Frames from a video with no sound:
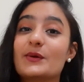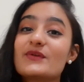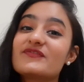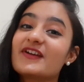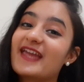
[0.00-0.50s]

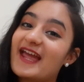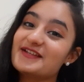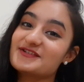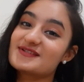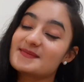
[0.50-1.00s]
Don't
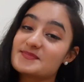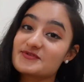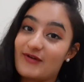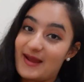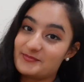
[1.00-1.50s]
forget to
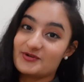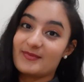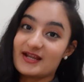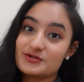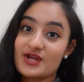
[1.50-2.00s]
subscribe to
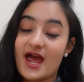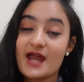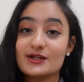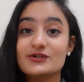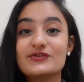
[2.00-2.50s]
my channel.